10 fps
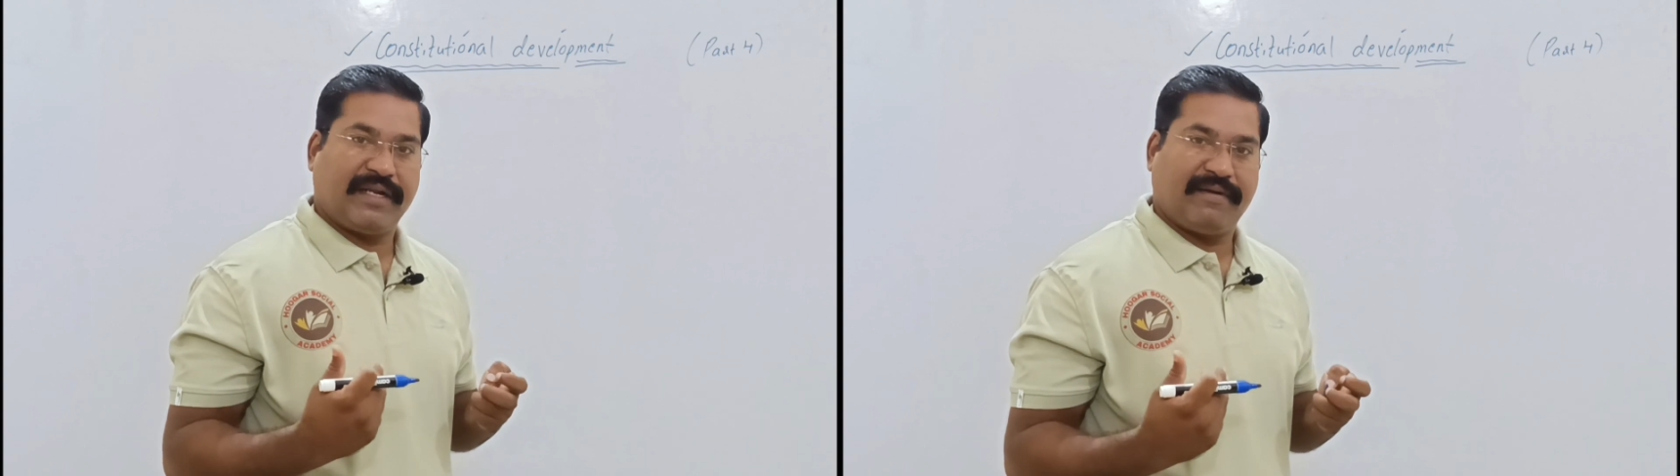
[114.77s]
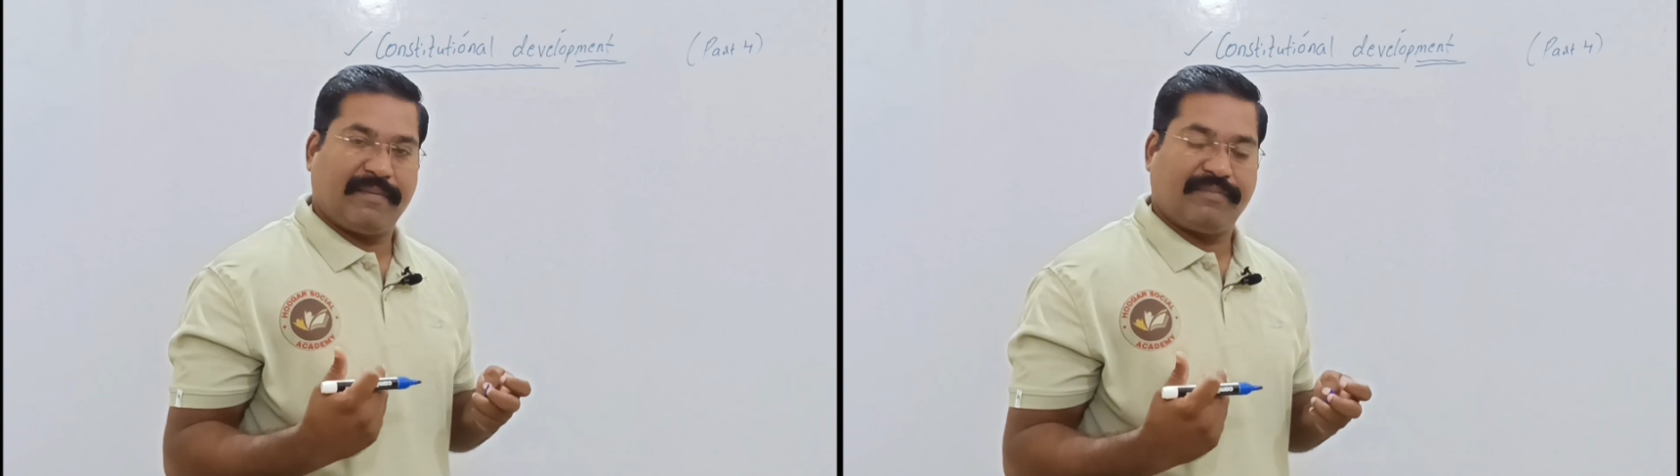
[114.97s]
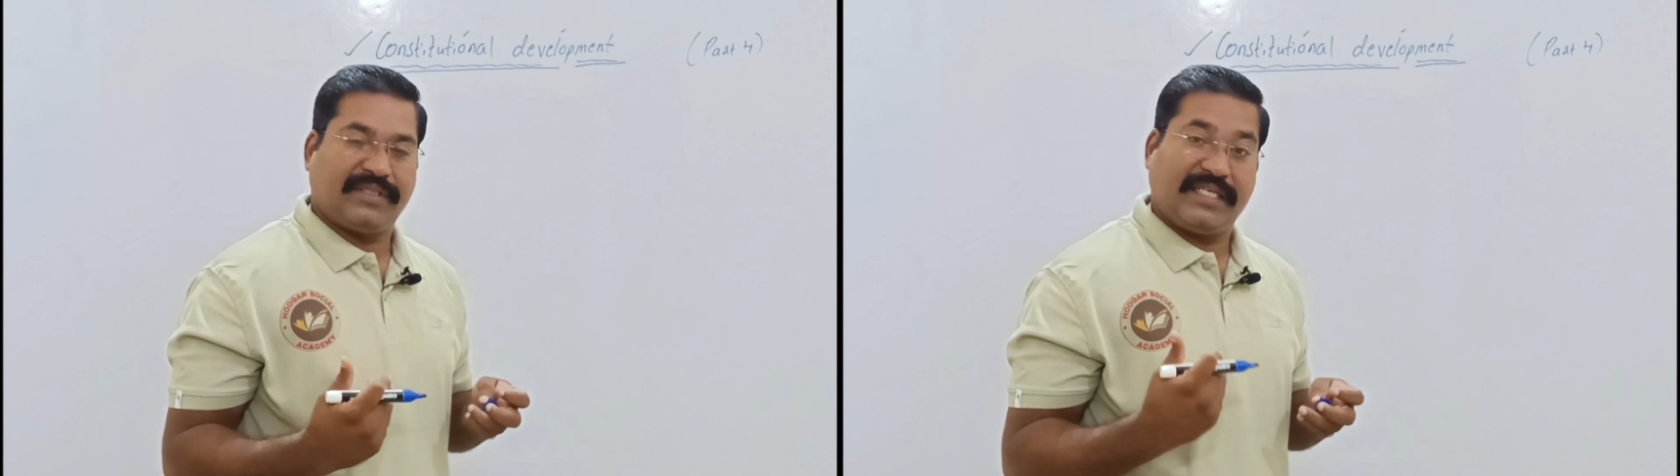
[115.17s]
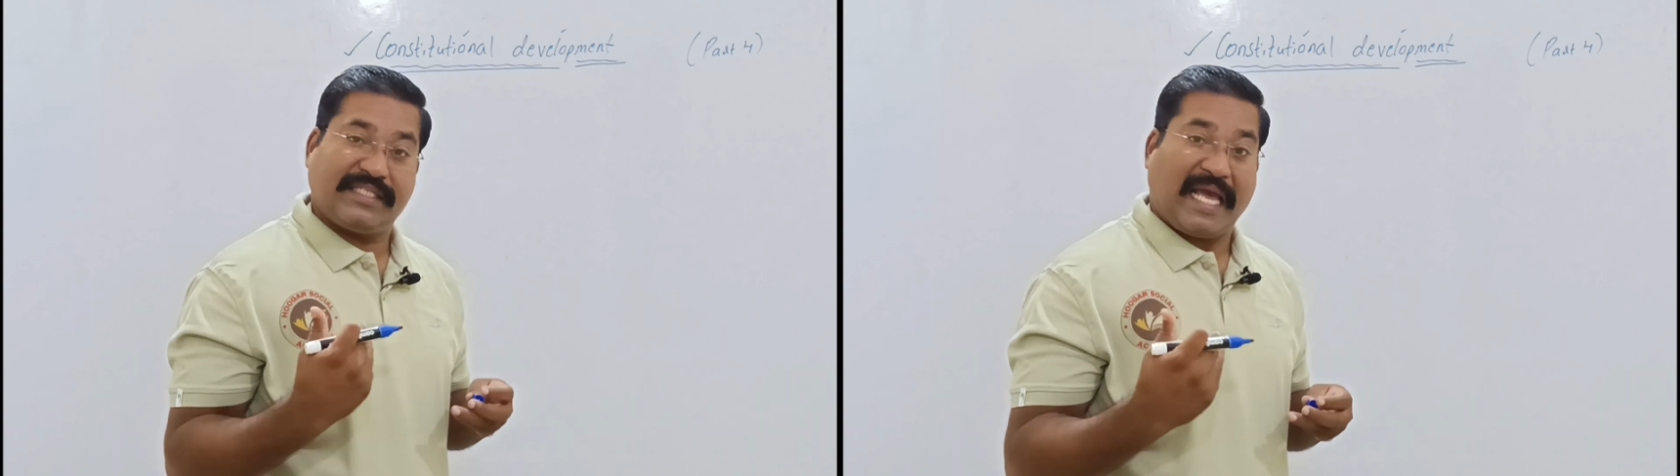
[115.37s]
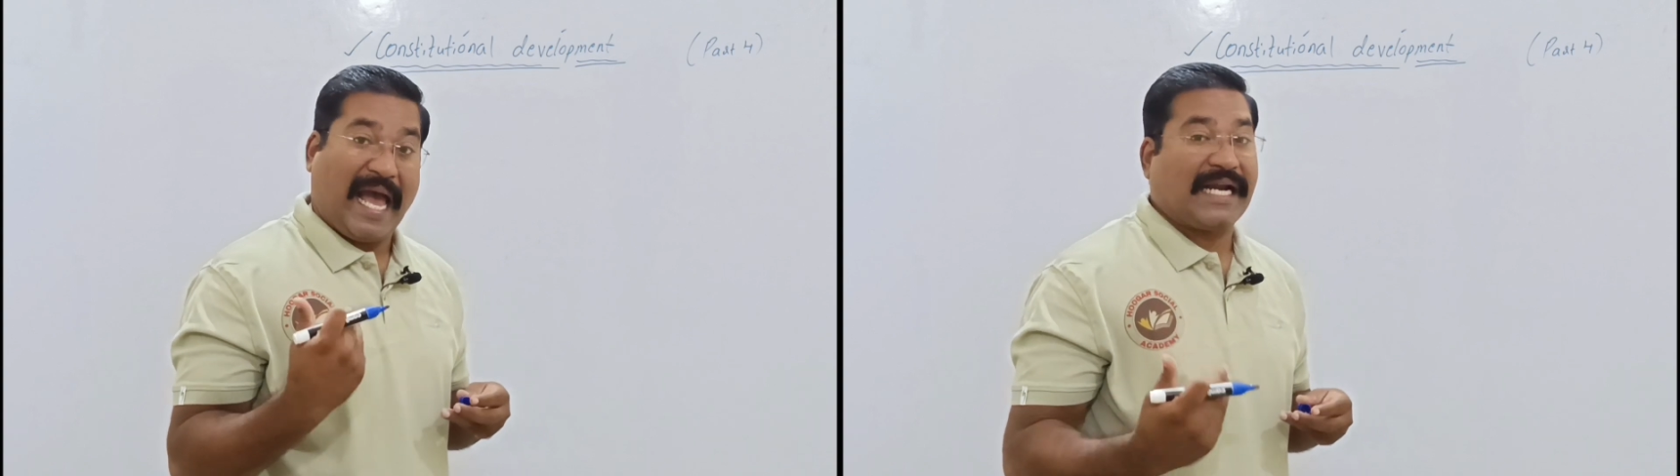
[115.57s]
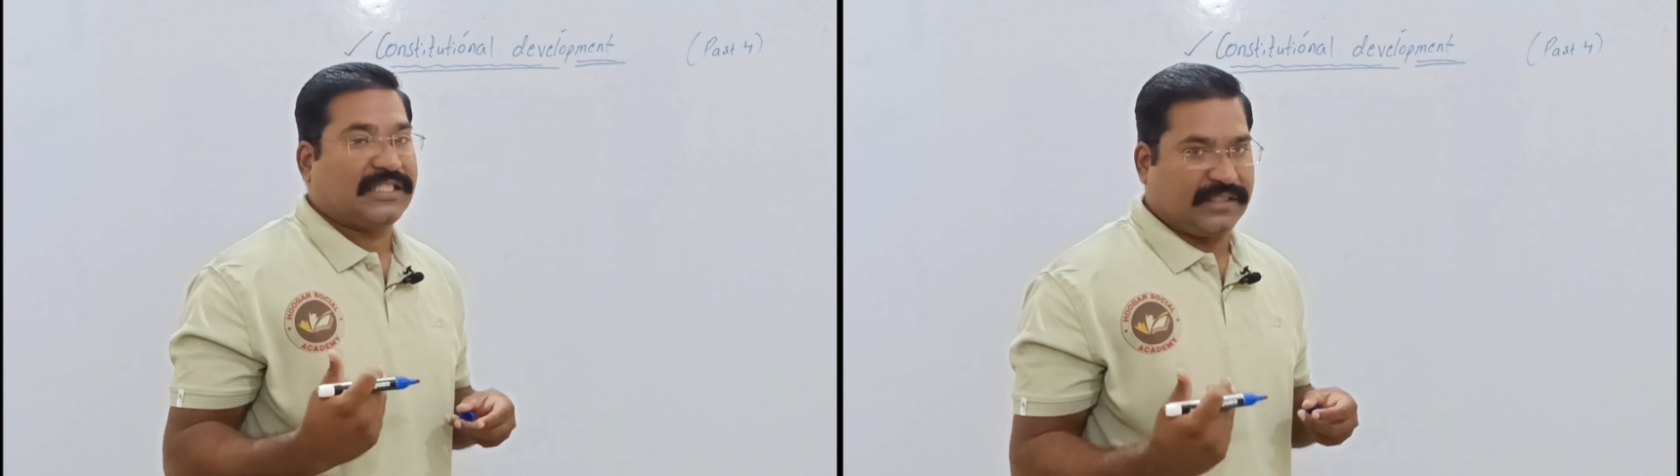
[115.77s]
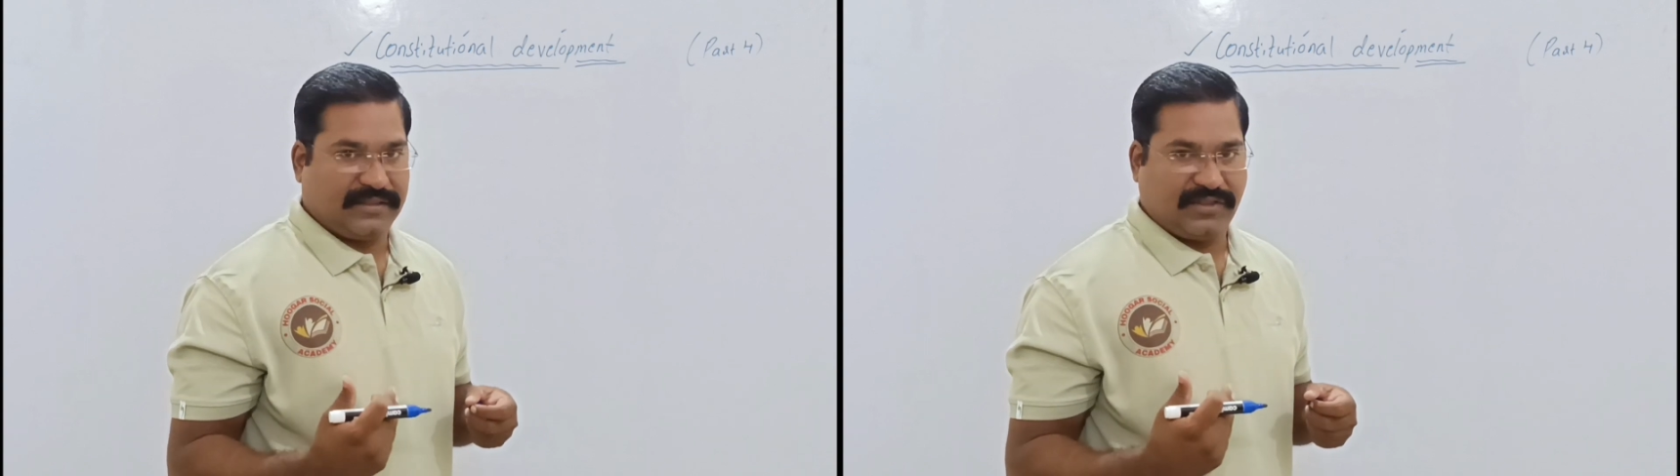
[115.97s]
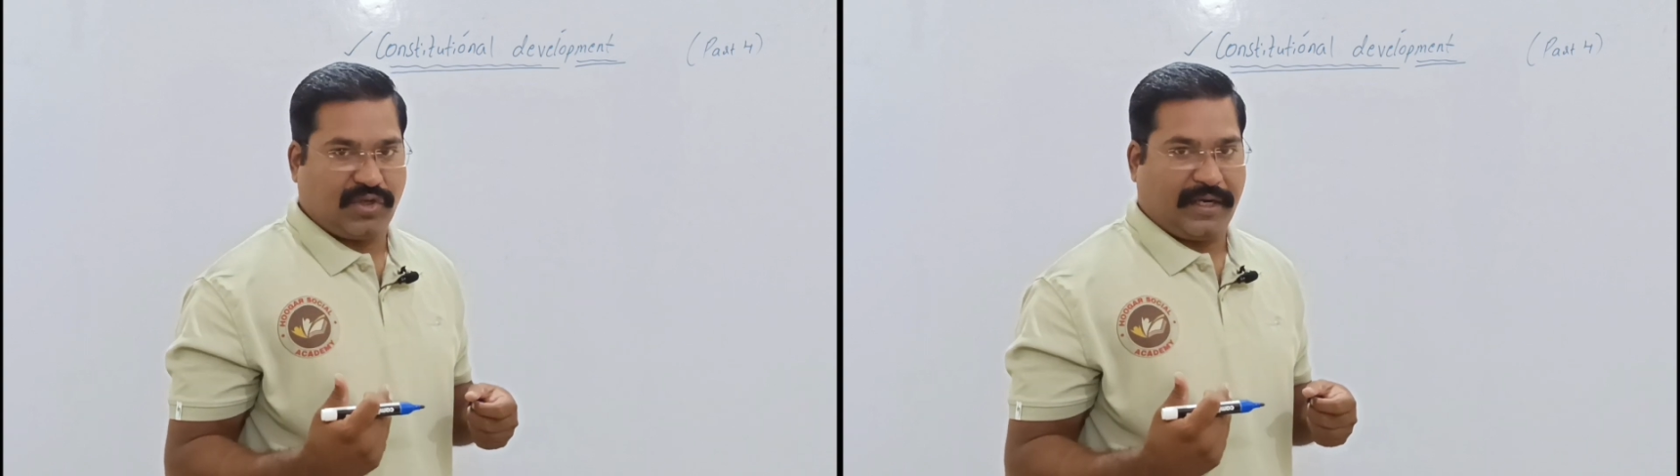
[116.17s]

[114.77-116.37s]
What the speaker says: develop these acts